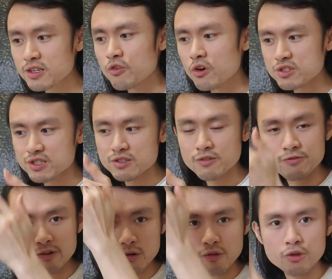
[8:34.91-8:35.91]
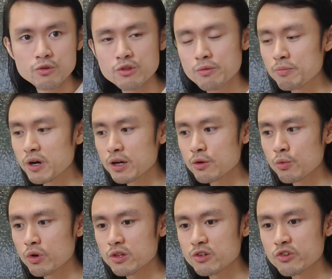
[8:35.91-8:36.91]
Of course, the flow through the puck
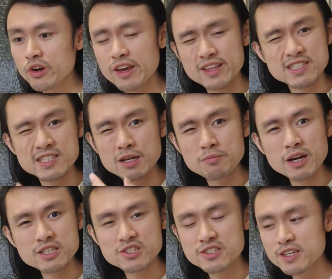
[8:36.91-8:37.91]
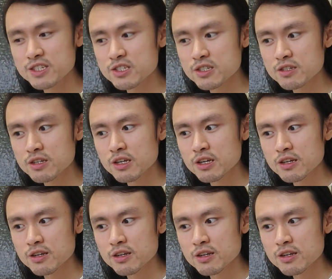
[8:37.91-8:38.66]
will create some agitation,